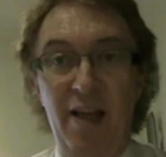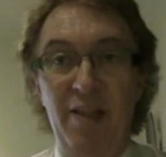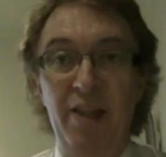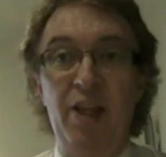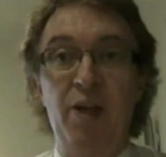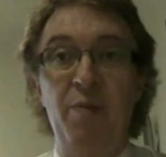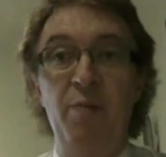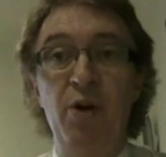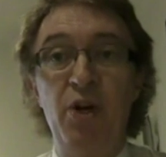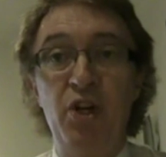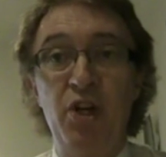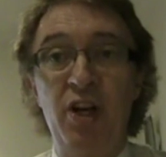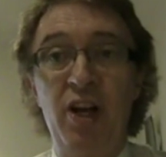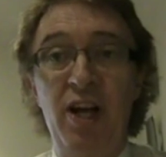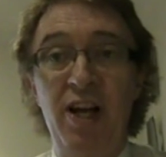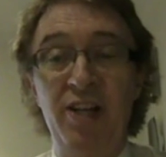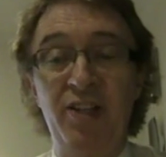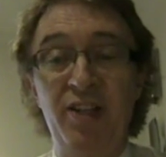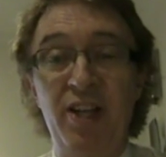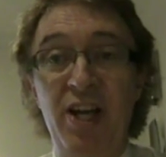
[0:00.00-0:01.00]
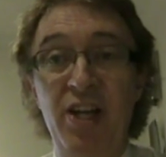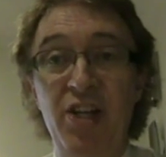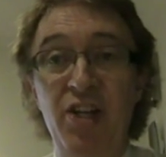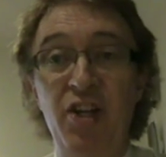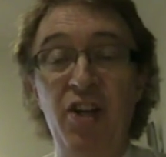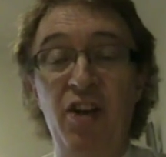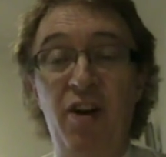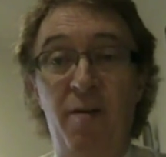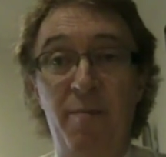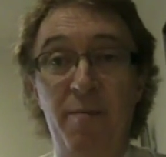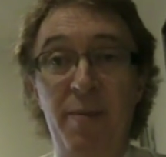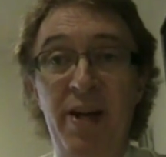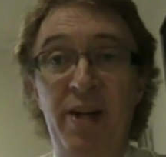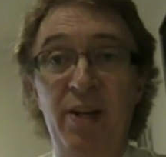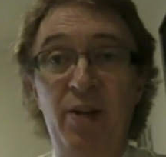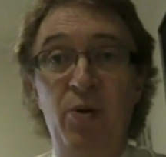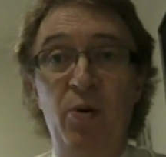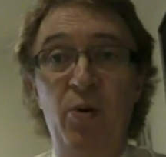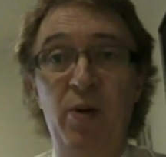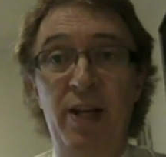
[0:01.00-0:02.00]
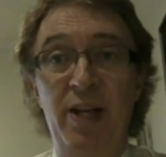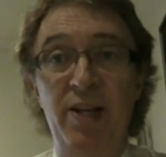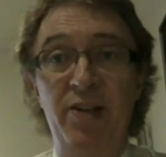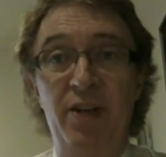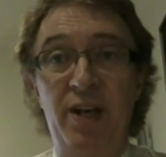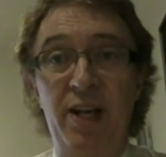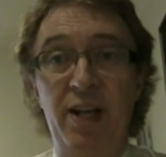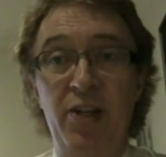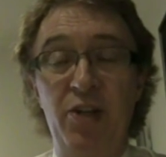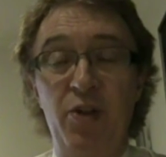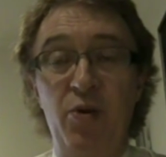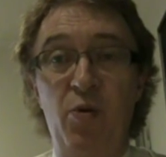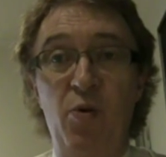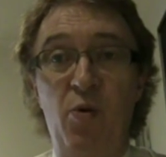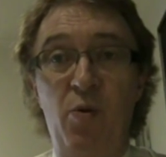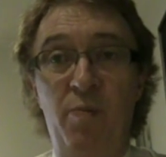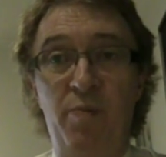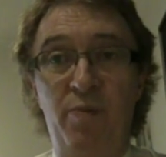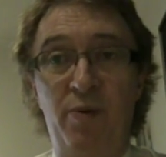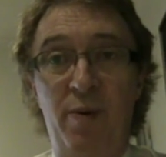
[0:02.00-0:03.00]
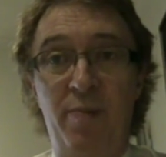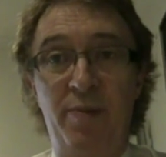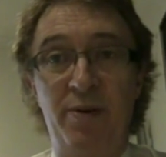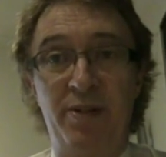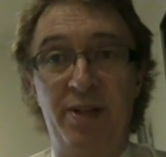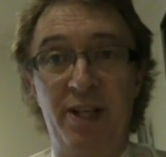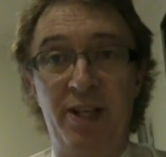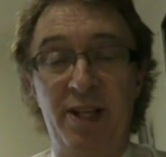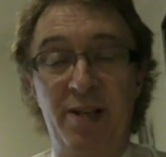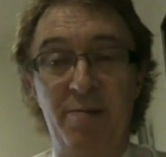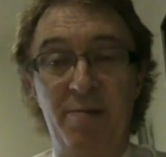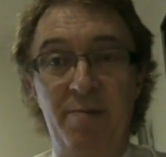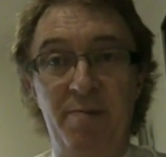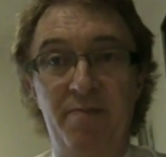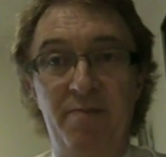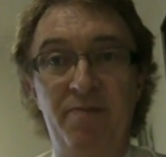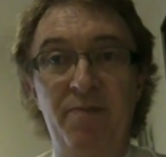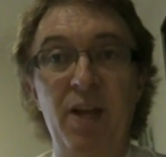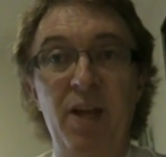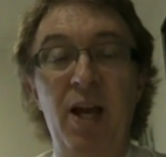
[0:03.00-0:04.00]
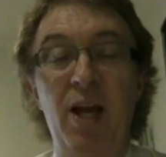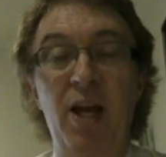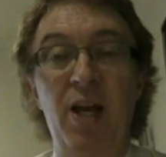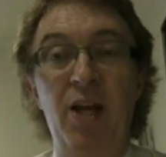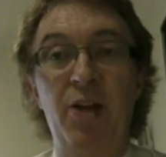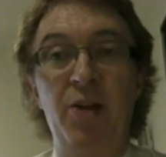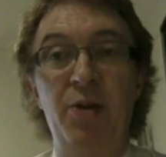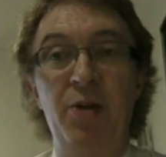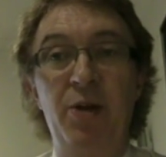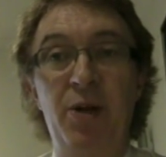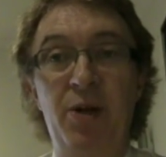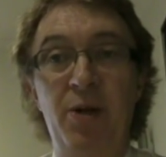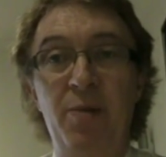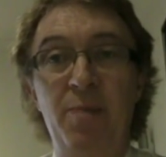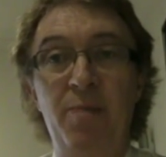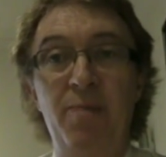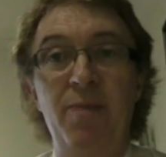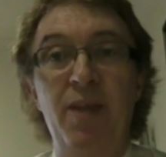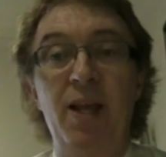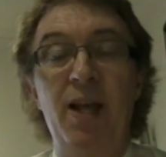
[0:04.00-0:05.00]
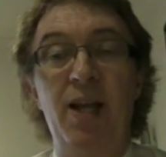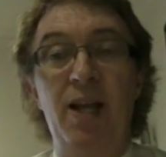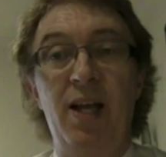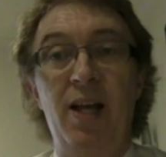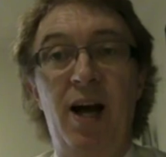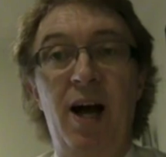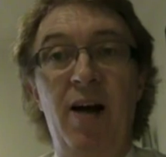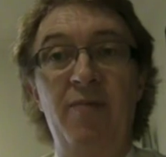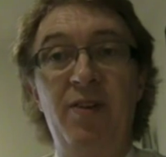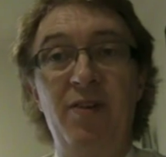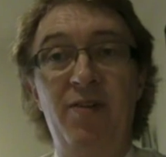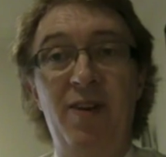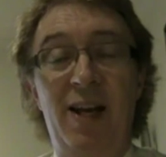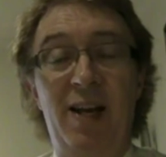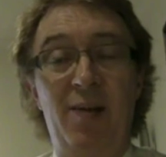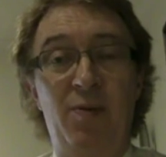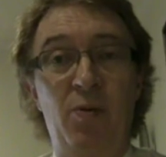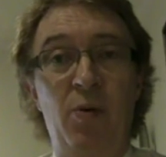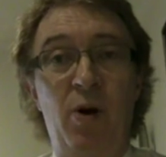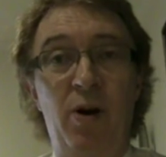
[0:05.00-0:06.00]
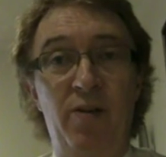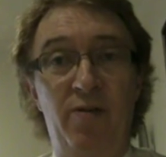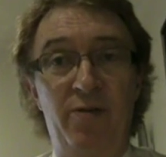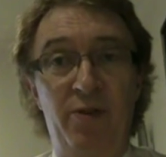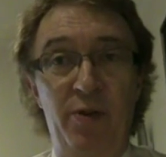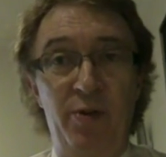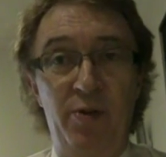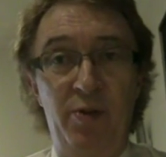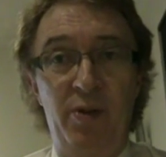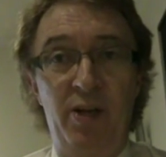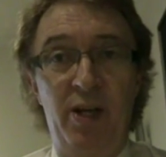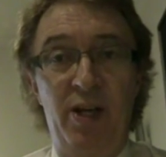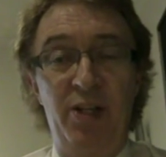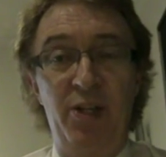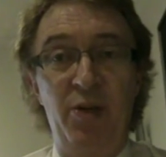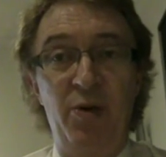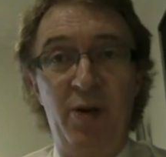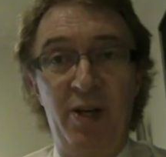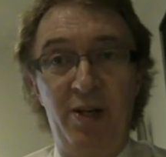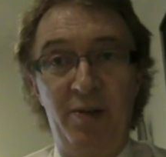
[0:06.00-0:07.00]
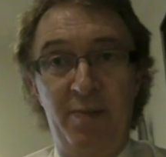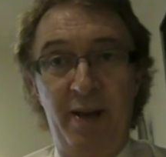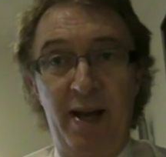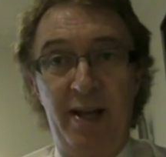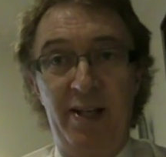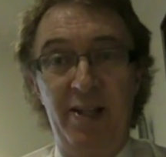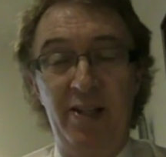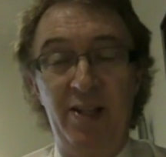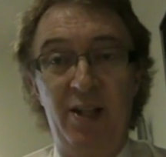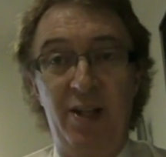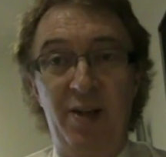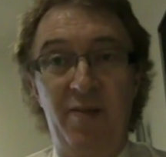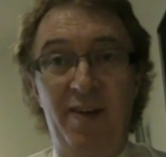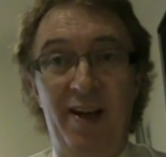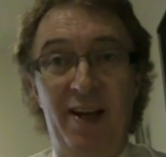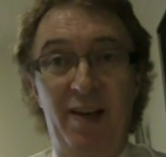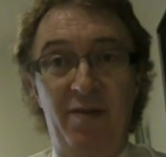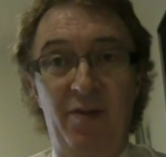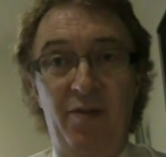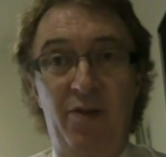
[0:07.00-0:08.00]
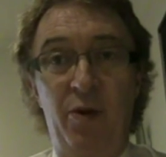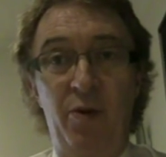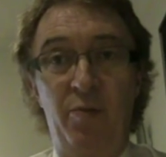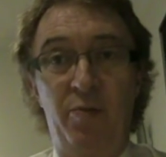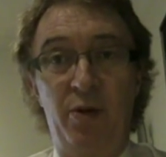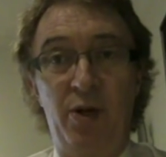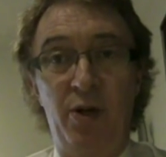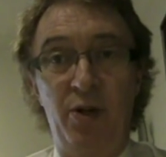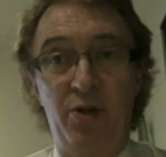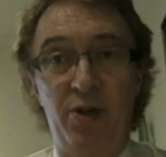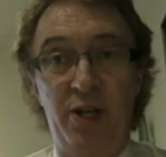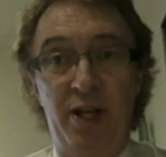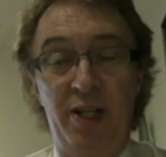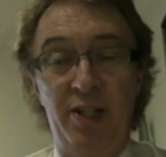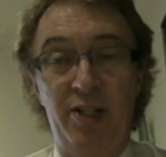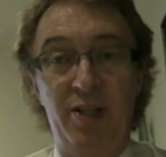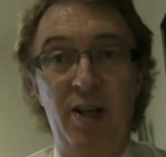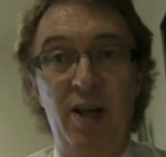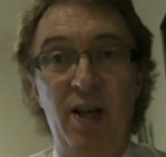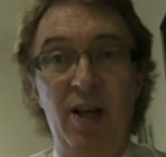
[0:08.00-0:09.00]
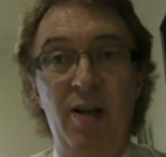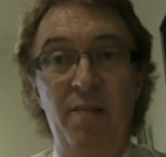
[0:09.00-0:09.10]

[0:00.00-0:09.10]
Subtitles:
the commercialization of medical intellectual property. You know, I've developed quite a few US patents and developed a few projects,